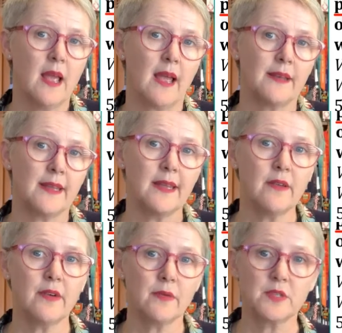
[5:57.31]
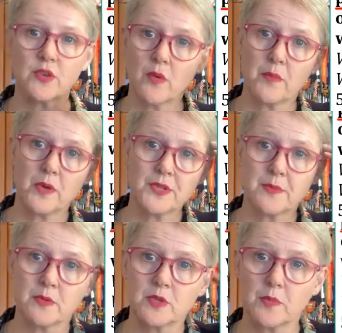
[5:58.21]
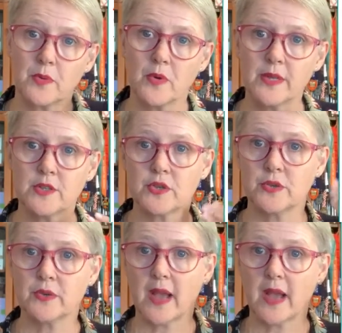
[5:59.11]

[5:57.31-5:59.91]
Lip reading: and here it was not possible to point to